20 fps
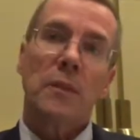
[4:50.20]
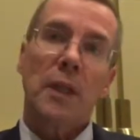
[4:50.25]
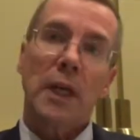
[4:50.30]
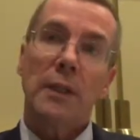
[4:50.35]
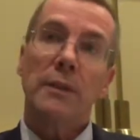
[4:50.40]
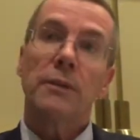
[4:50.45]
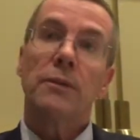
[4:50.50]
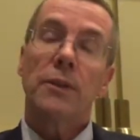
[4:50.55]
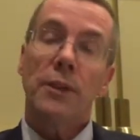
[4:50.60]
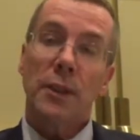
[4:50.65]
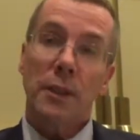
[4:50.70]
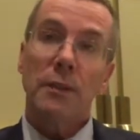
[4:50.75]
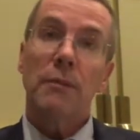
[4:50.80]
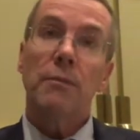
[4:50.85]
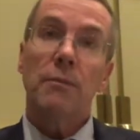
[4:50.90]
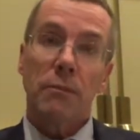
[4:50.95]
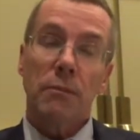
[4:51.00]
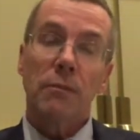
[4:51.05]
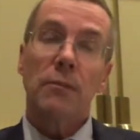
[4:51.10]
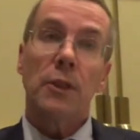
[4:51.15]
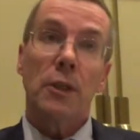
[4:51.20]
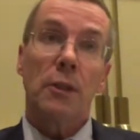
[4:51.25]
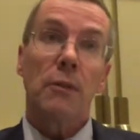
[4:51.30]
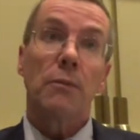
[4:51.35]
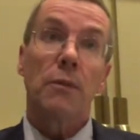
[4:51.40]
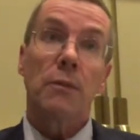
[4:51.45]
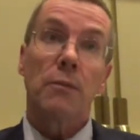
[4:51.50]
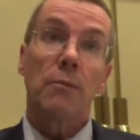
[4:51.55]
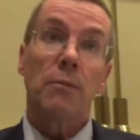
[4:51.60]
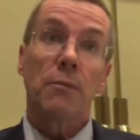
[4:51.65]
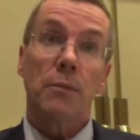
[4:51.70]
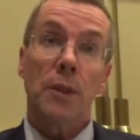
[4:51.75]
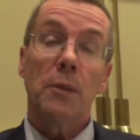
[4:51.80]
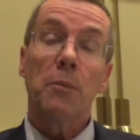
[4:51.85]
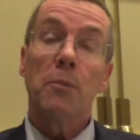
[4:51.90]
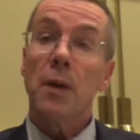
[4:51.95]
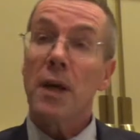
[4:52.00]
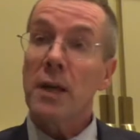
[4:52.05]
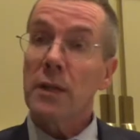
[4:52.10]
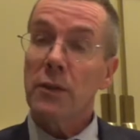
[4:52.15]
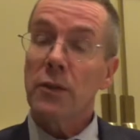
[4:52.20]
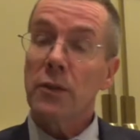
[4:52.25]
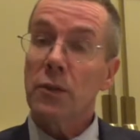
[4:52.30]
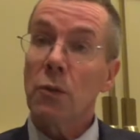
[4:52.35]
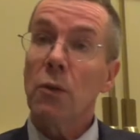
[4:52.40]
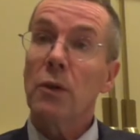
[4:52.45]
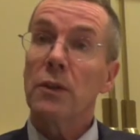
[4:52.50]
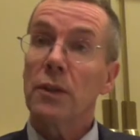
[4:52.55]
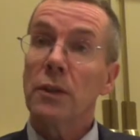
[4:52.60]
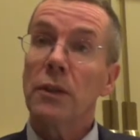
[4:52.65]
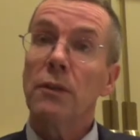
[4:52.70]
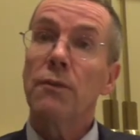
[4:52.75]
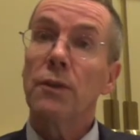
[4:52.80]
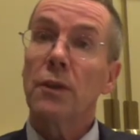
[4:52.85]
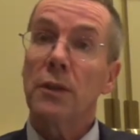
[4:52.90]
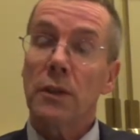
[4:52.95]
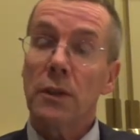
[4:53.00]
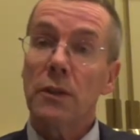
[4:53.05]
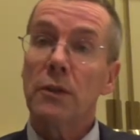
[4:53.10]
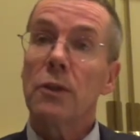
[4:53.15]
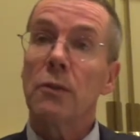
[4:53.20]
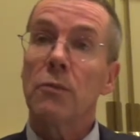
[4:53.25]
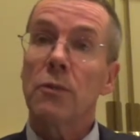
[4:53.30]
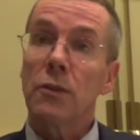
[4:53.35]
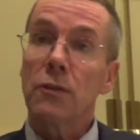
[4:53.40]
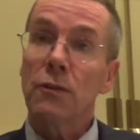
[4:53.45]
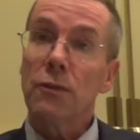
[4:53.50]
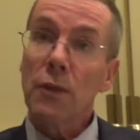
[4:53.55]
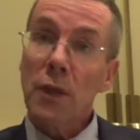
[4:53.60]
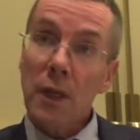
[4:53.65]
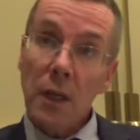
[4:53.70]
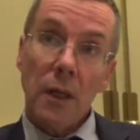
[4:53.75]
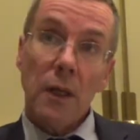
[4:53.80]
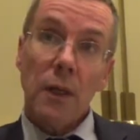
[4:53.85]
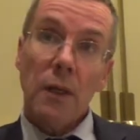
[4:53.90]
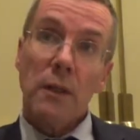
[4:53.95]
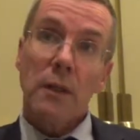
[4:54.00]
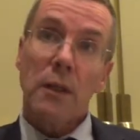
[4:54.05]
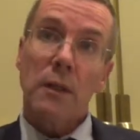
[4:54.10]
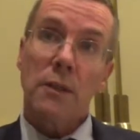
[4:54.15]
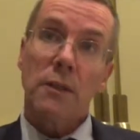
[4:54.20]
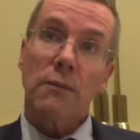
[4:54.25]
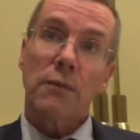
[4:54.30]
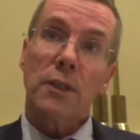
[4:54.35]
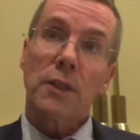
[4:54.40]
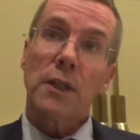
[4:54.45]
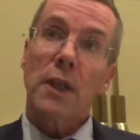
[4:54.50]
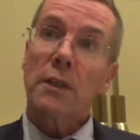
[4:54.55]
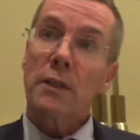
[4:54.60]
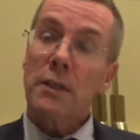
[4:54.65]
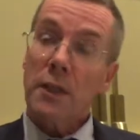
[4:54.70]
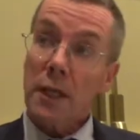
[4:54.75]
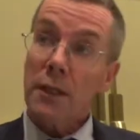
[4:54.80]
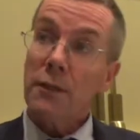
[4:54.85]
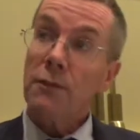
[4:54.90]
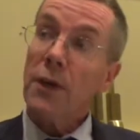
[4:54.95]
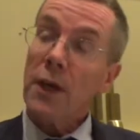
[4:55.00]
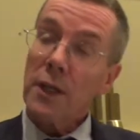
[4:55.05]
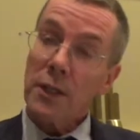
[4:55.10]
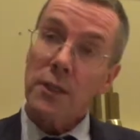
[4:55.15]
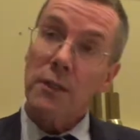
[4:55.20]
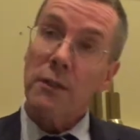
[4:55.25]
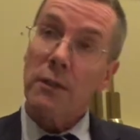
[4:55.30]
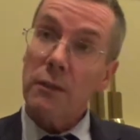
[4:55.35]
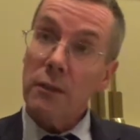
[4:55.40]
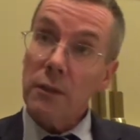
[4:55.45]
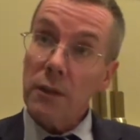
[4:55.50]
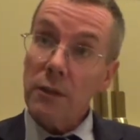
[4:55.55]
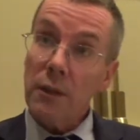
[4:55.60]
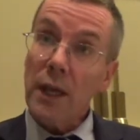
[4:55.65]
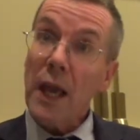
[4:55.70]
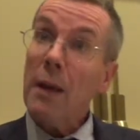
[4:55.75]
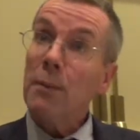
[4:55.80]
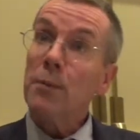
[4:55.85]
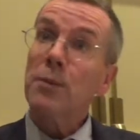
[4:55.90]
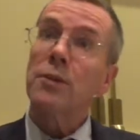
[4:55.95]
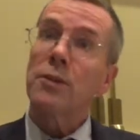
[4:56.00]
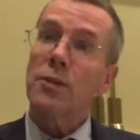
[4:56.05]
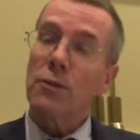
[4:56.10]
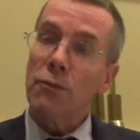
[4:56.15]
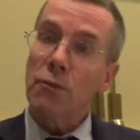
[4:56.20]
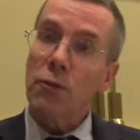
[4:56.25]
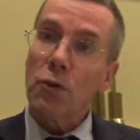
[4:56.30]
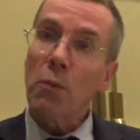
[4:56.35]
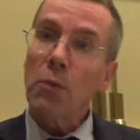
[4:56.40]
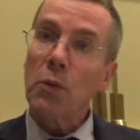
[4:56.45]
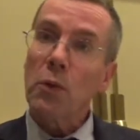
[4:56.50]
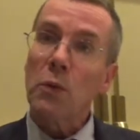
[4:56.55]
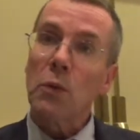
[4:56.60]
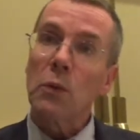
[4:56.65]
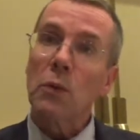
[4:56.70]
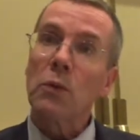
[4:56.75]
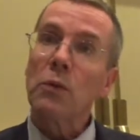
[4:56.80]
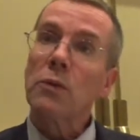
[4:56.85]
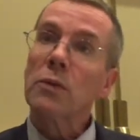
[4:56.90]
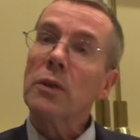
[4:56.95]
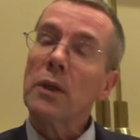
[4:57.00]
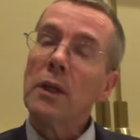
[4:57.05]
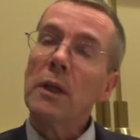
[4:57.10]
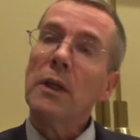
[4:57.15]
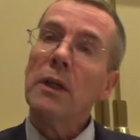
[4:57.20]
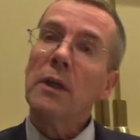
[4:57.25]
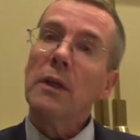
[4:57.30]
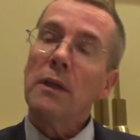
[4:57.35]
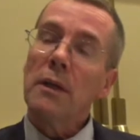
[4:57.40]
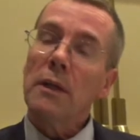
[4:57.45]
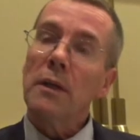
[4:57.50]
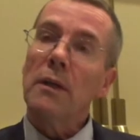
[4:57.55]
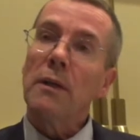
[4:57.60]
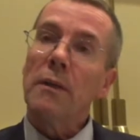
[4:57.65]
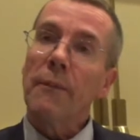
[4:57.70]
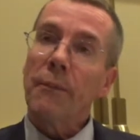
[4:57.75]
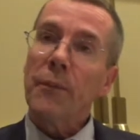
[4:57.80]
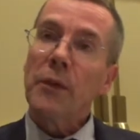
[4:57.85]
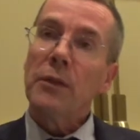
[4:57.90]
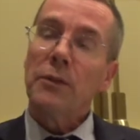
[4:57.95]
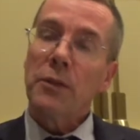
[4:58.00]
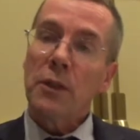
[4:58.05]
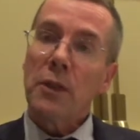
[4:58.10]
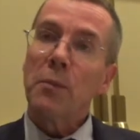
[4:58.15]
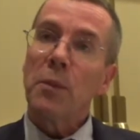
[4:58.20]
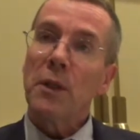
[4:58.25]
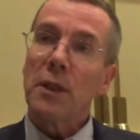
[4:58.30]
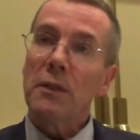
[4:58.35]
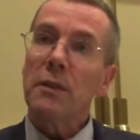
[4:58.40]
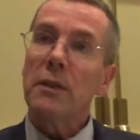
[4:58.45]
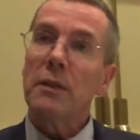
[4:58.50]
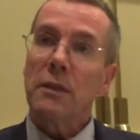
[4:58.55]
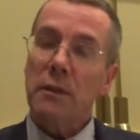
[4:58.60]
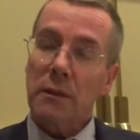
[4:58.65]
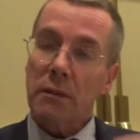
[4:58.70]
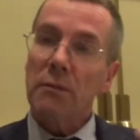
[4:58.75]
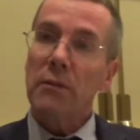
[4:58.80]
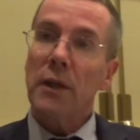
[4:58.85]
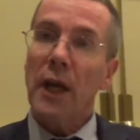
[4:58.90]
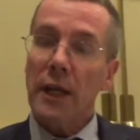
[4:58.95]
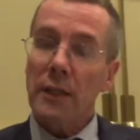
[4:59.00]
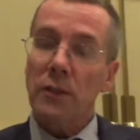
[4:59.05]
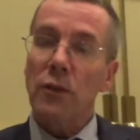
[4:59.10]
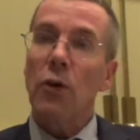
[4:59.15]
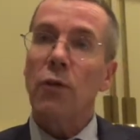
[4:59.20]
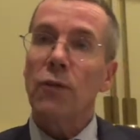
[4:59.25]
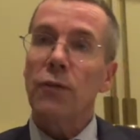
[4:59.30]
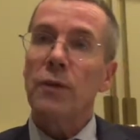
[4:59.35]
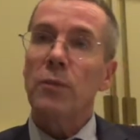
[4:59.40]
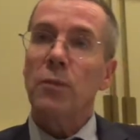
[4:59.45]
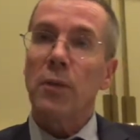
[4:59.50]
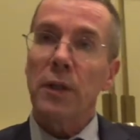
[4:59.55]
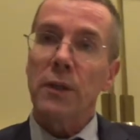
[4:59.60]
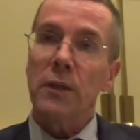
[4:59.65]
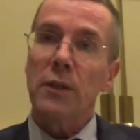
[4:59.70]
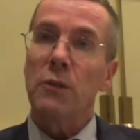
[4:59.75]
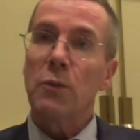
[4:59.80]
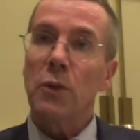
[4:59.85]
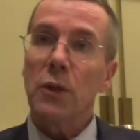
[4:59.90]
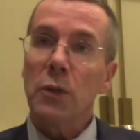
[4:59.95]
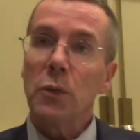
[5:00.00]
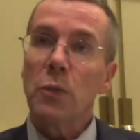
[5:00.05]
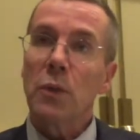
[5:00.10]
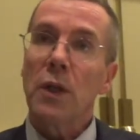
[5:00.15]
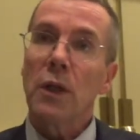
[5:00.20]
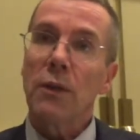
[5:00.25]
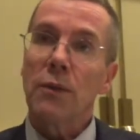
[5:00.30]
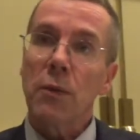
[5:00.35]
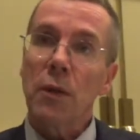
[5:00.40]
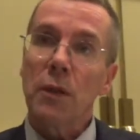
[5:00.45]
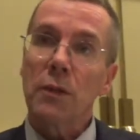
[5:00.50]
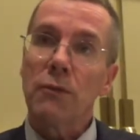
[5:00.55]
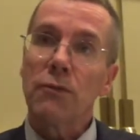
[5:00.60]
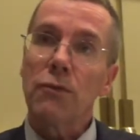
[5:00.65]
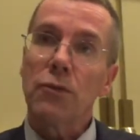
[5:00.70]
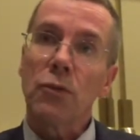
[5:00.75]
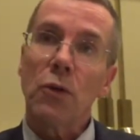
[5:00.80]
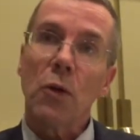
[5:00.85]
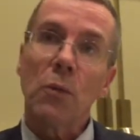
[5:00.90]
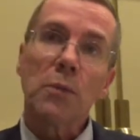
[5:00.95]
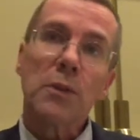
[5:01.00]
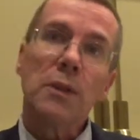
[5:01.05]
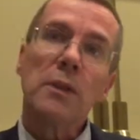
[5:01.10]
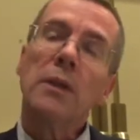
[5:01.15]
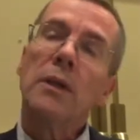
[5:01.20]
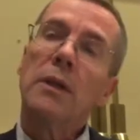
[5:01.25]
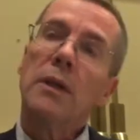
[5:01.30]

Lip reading: And the impact is quite significant in terms of customer satisfaction in the absence of drop calls and the ability to hand off in places where you would otherwise have dropped.